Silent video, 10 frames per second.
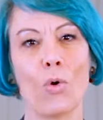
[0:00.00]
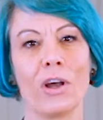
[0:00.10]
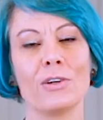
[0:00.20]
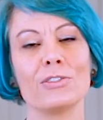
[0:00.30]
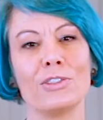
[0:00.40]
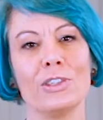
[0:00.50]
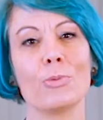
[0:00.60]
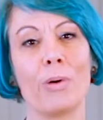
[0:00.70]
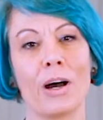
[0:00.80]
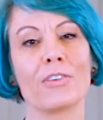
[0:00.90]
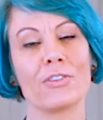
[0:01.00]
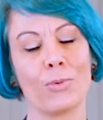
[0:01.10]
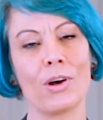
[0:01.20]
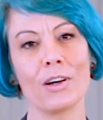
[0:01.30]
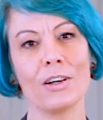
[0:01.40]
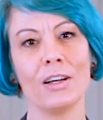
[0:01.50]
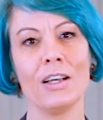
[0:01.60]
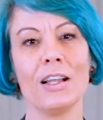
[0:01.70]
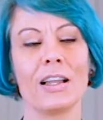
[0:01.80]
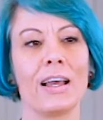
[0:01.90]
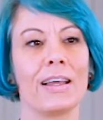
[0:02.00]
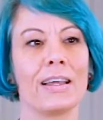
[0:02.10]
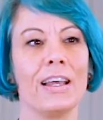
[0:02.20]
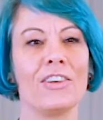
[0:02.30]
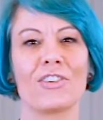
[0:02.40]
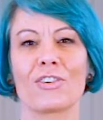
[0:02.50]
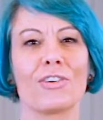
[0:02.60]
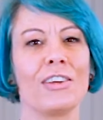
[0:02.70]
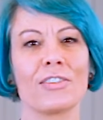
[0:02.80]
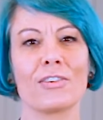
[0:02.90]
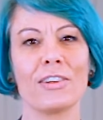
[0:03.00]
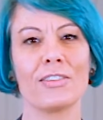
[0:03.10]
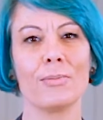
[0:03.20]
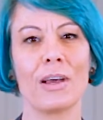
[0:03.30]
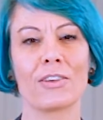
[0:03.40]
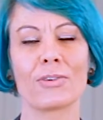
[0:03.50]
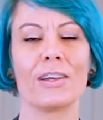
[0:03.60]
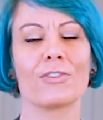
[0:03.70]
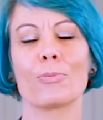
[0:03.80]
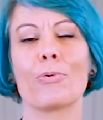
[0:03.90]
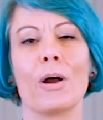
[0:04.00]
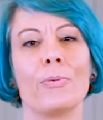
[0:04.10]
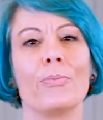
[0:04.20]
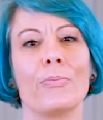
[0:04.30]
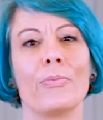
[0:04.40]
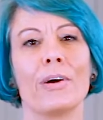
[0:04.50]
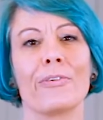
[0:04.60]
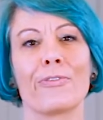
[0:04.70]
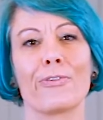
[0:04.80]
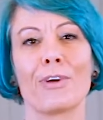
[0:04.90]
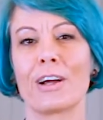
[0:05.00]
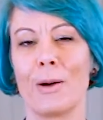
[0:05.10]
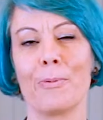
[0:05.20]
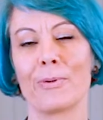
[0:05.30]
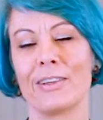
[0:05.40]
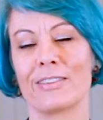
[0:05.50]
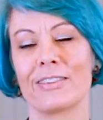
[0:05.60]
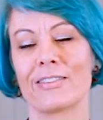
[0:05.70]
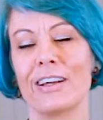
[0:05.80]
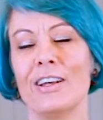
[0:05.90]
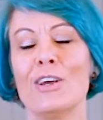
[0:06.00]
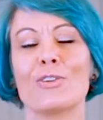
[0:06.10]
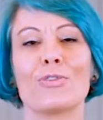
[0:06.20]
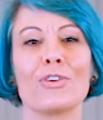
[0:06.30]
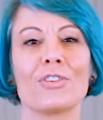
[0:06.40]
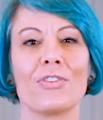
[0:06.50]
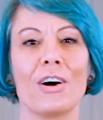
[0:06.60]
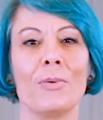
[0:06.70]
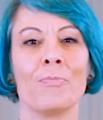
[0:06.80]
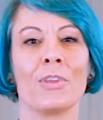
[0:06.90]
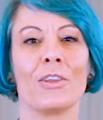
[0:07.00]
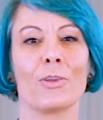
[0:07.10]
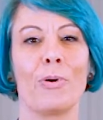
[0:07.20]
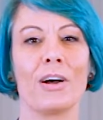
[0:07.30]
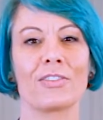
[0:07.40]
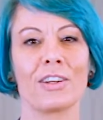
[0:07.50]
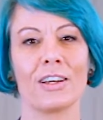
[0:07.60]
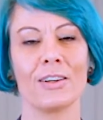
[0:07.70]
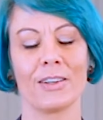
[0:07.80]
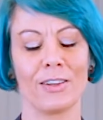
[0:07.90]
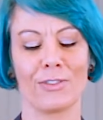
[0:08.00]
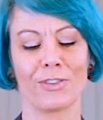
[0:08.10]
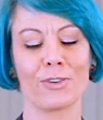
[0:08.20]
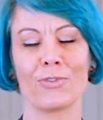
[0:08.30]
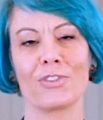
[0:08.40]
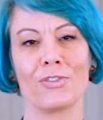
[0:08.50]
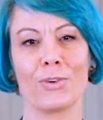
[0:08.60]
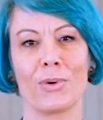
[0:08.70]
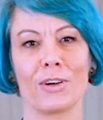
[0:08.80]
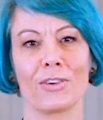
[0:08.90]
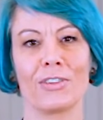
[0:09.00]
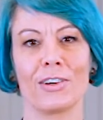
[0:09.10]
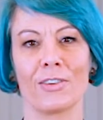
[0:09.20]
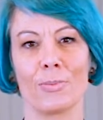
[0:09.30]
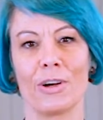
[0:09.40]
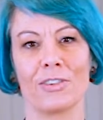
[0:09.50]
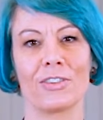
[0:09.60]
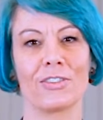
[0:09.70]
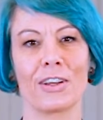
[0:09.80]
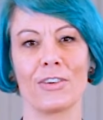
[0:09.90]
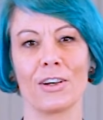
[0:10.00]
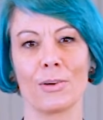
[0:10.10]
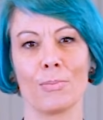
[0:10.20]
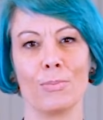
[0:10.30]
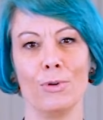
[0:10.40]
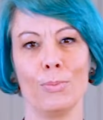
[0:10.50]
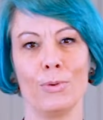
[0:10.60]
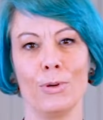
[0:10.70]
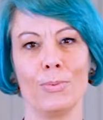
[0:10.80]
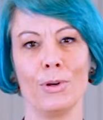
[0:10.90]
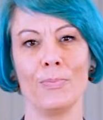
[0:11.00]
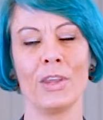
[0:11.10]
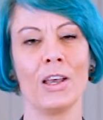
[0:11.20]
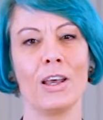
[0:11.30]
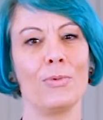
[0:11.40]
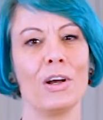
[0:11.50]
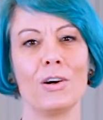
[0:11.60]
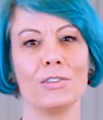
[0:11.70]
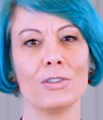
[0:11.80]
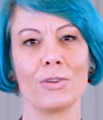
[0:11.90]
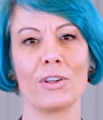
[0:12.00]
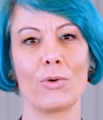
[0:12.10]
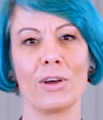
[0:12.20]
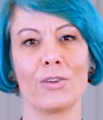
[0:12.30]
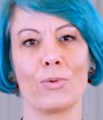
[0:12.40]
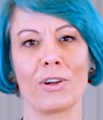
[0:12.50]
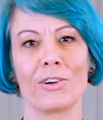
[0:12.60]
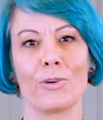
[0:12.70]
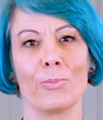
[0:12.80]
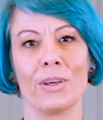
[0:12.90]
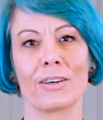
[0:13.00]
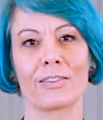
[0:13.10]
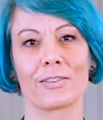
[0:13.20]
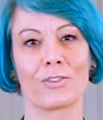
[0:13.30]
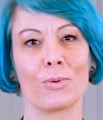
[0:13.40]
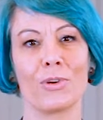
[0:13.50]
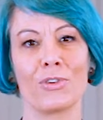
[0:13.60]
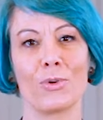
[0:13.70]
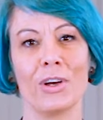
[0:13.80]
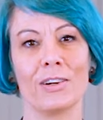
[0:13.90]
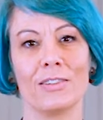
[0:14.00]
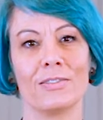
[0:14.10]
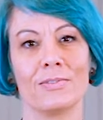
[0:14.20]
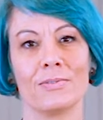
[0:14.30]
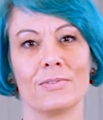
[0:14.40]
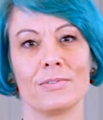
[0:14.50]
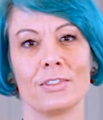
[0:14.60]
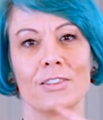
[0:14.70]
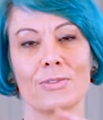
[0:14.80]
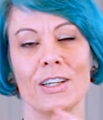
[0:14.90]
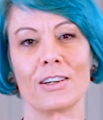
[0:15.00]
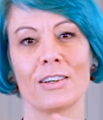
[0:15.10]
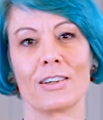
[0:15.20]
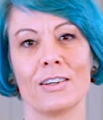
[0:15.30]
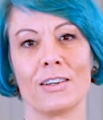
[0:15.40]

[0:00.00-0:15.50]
oil to your pasta water, like it just creates a greasy mess, right? And there's a problem for a couple reasons, right? So first of all, the pasta, if the surface of your water is here, the pasta is down here. Doop, doop, doop. And we all know that oil and water don't mix. So where's your oil? It's right here.